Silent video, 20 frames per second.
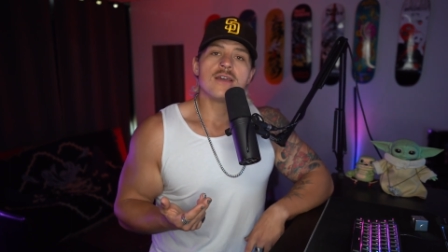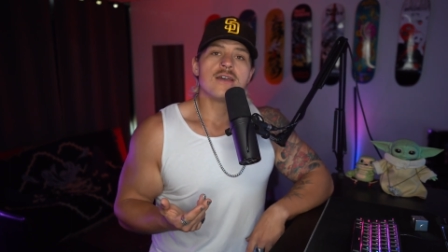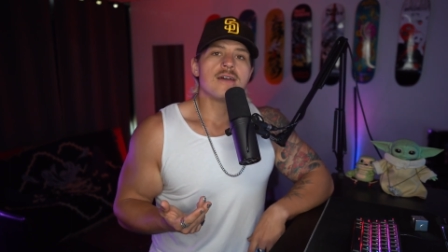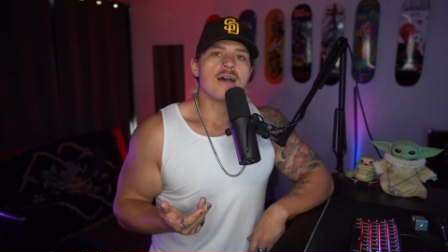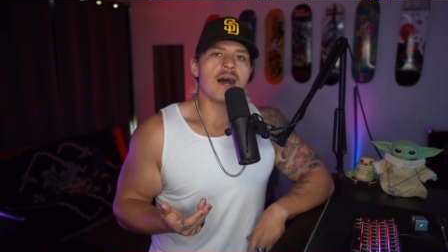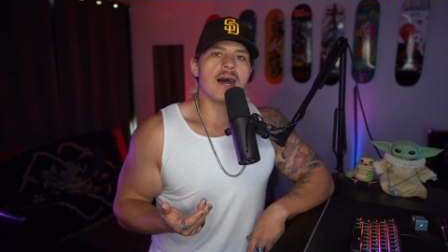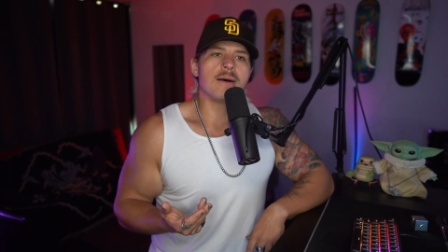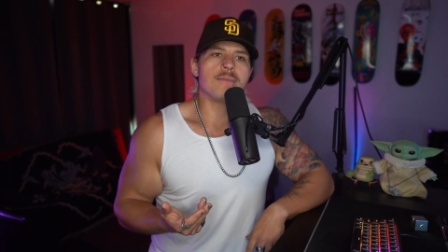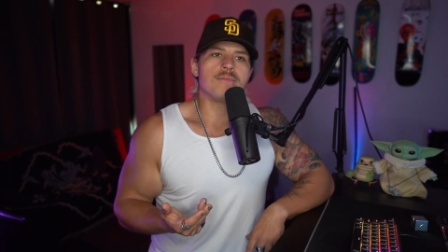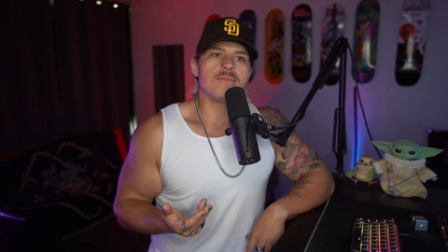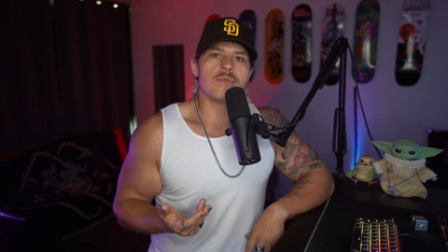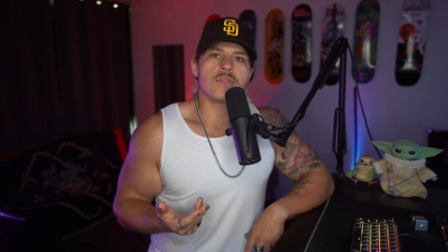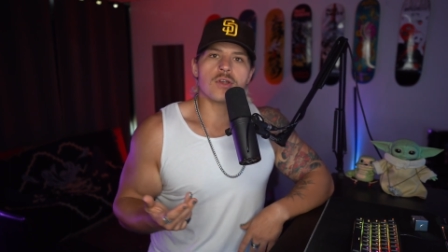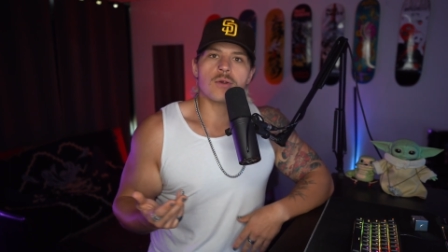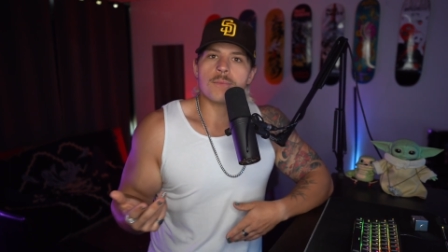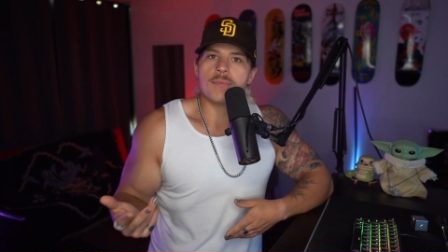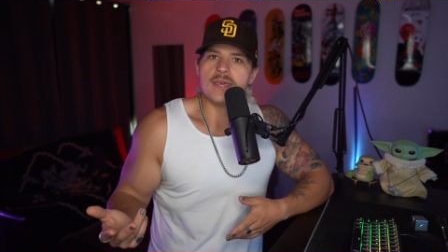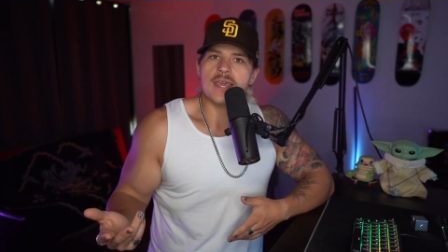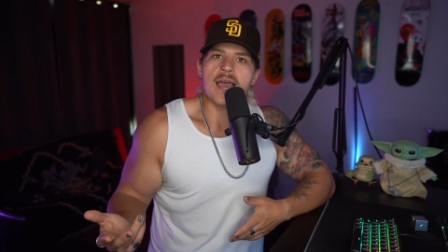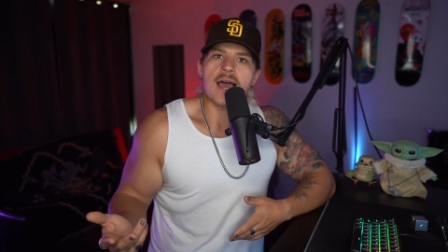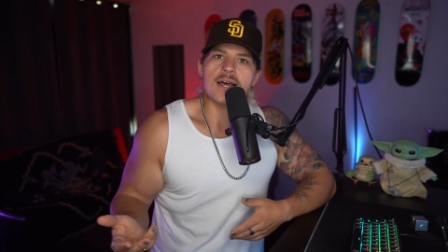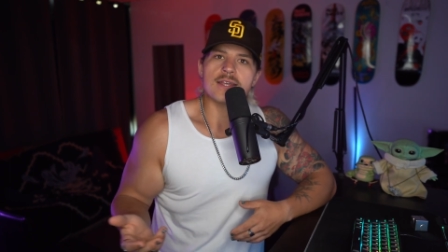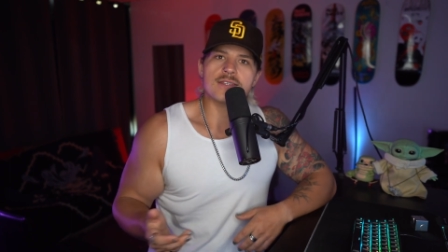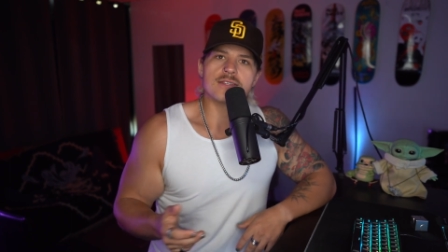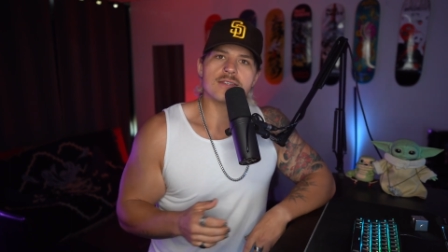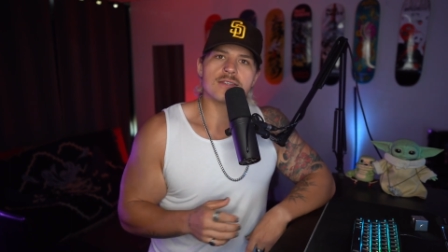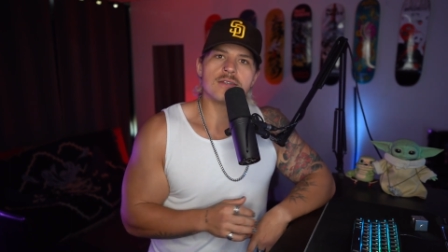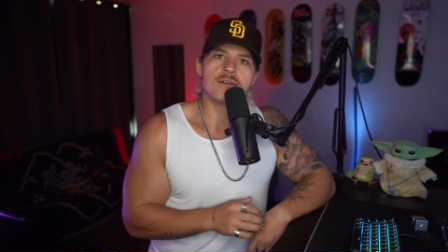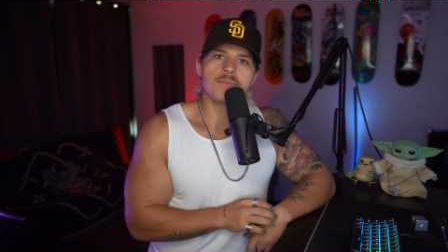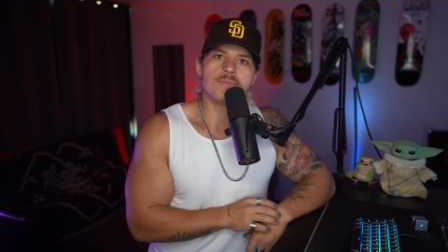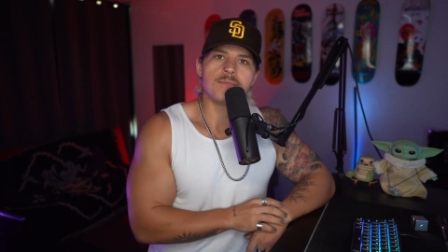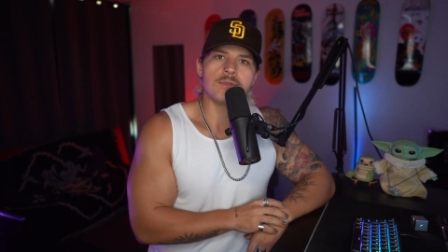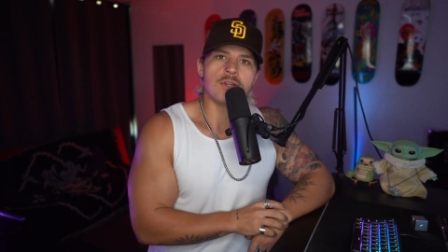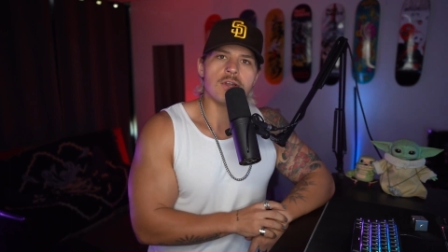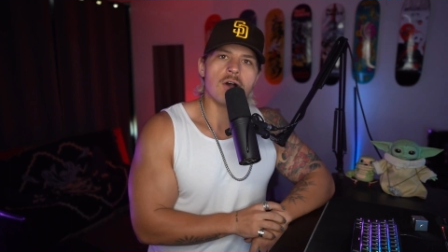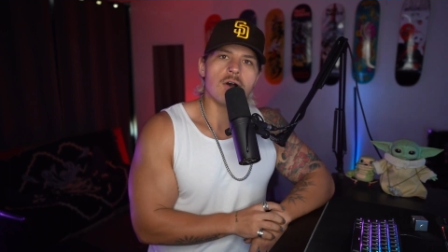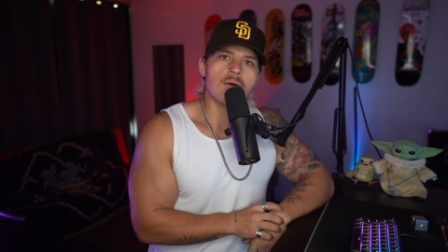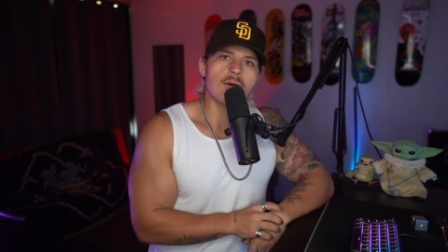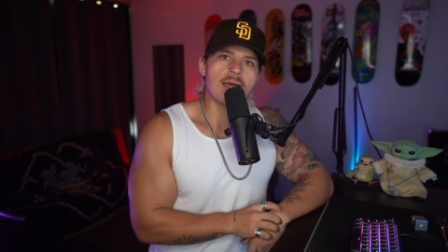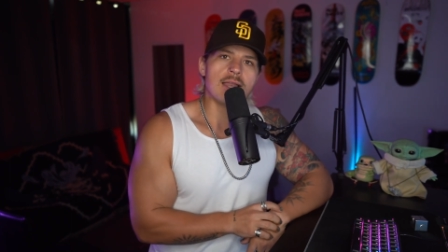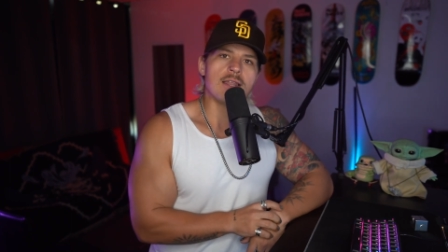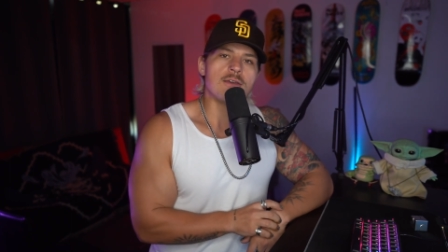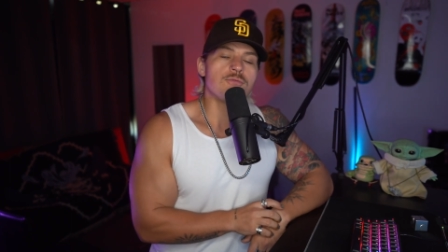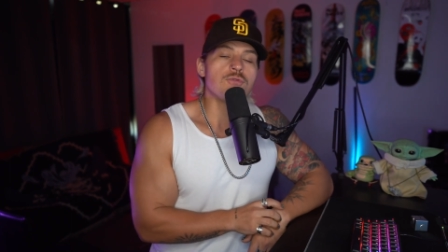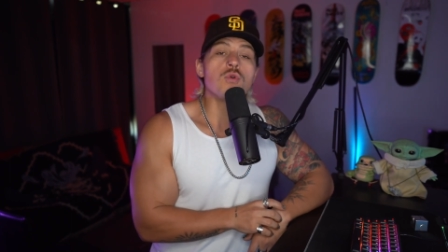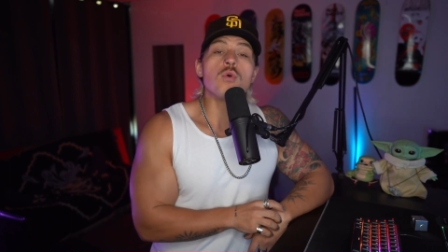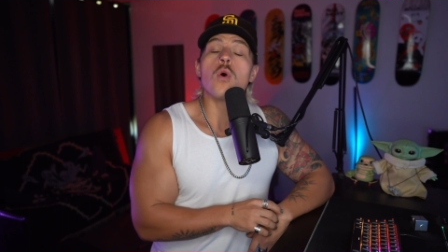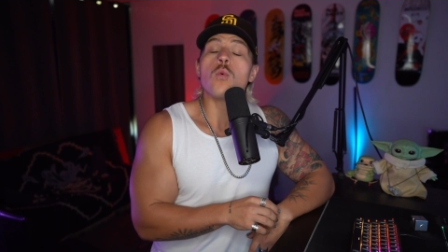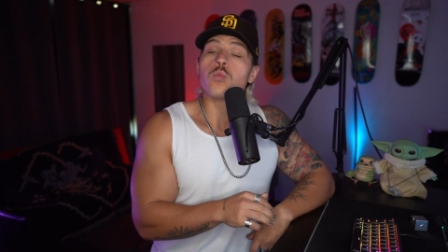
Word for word: um, they're BS you know and if you